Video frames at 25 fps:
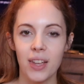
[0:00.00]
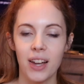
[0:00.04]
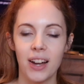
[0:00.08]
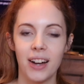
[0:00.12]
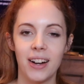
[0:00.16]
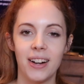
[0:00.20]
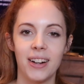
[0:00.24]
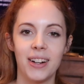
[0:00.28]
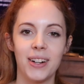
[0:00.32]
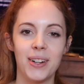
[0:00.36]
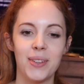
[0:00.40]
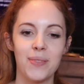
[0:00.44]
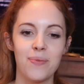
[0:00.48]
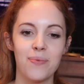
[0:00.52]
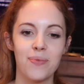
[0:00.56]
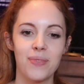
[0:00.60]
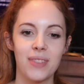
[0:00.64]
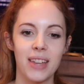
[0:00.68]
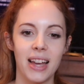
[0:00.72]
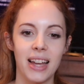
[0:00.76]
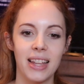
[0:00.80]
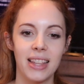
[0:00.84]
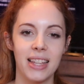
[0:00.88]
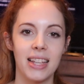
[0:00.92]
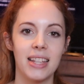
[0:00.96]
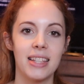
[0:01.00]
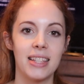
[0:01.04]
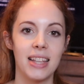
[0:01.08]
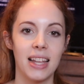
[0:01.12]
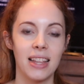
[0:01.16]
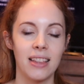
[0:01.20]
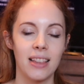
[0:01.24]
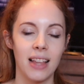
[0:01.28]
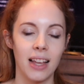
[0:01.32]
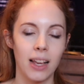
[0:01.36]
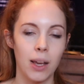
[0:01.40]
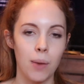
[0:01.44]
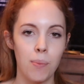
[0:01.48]
And they
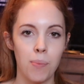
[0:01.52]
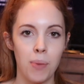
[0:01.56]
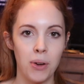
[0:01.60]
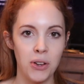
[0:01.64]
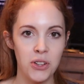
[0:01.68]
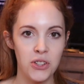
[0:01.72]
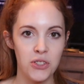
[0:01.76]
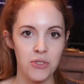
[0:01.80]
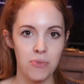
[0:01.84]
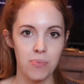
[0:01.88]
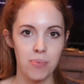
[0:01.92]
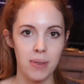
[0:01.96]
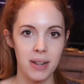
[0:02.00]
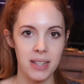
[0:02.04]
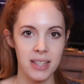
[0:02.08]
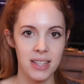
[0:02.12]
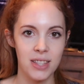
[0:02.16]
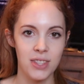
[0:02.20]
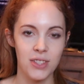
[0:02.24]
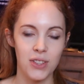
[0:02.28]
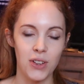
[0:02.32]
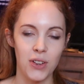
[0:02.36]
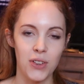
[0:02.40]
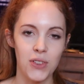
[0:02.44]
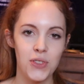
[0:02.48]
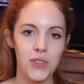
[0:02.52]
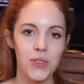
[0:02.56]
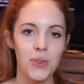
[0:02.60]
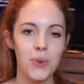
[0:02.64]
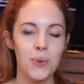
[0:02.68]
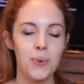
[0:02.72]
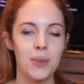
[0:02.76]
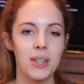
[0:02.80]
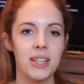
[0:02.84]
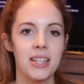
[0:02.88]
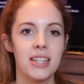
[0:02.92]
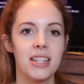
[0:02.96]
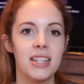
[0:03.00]
sent like a bunch of presents also,
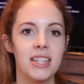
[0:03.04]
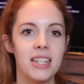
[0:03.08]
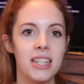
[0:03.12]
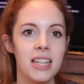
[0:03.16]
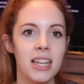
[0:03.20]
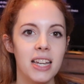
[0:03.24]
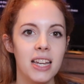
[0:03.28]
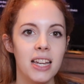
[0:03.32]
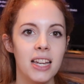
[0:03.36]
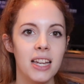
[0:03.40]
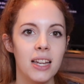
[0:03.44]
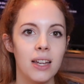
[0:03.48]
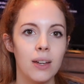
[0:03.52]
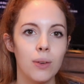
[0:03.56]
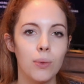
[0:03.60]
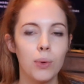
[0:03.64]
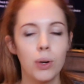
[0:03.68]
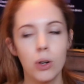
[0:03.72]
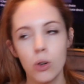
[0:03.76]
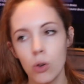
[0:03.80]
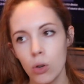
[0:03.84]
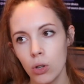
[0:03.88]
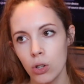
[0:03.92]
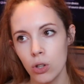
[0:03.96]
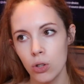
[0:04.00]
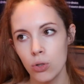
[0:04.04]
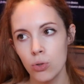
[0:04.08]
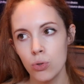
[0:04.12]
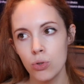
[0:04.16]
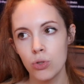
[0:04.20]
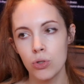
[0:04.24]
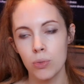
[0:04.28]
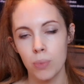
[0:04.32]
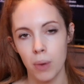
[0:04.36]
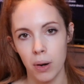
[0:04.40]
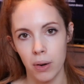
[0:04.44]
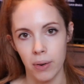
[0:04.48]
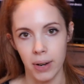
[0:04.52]
which we're going to do
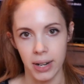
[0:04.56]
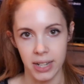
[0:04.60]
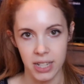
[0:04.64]
tomorrow.